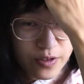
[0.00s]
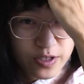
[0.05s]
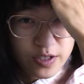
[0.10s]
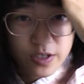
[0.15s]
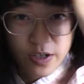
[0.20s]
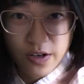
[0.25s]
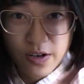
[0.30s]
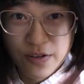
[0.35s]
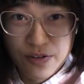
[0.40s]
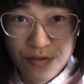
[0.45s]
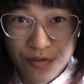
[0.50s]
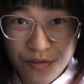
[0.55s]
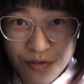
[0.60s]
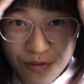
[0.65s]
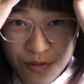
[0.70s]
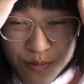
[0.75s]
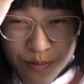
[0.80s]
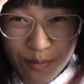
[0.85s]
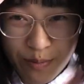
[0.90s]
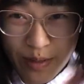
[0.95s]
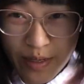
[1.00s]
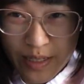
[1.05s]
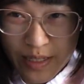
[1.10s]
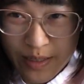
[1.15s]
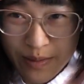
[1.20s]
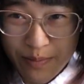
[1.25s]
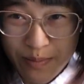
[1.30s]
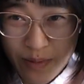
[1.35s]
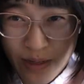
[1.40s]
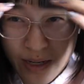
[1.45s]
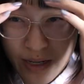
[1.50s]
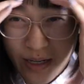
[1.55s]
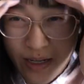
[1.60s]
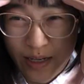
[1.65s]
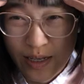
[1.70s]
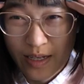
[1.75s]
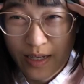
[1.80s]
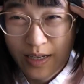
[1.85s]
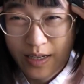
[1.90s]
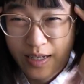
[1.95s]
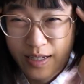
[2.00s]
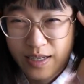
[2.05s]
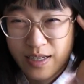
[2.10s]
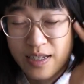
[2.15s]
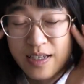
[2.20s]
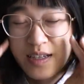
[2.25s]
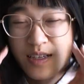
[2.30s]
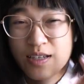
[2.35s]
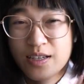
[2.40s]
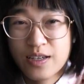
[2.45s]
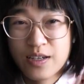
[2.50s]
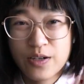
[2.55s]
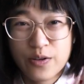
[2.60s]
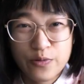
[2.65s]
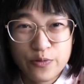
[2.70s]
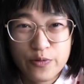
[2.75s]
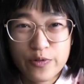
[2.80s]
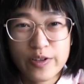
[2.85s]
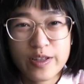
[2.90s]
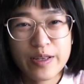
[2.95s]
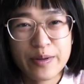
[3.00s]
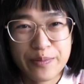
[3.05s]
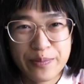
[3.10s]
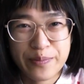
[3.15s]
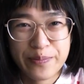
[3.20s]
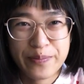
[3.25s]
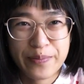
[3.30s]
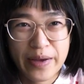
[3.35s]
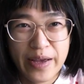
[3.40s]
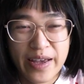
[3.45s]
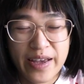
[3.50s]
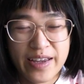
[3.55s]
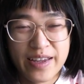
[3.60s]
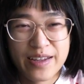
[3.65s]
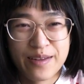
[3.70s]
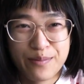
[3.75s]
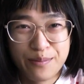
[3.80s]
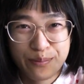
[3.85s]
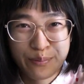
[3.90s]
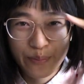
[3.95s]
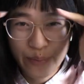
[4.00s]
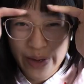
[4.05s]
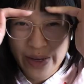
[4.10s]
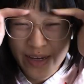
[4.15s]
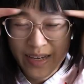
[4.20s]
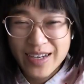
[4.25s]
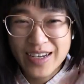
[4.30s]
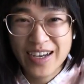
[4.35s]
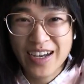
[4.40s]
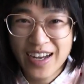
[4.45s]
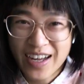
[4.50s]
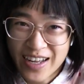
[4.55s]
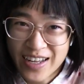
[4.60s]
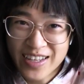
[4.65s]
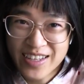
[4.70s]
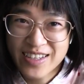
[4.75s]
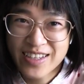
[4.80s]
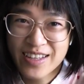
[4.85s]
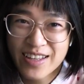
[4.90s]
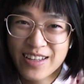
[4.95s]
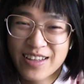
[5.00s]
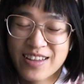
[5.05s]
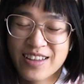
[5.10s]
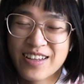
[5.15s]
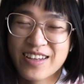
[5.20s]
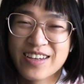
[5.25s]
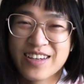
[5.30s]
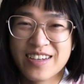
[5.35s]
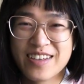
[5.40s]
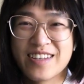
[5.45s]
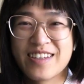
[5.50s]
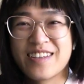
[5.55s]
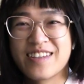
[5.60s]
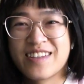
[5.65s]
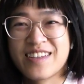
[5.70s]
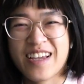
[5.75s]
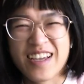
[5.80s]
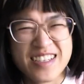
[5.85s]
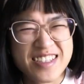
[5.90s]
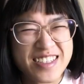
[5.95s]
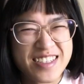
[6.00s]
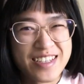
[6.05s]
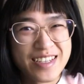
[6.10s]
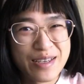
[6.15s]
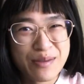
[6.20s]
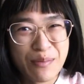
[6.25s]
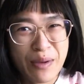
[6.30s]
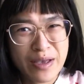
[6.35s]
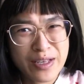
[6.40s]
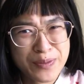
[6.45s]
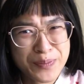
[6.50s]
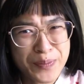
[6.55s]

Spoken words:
scarf makes my really bad bang cut like not seem as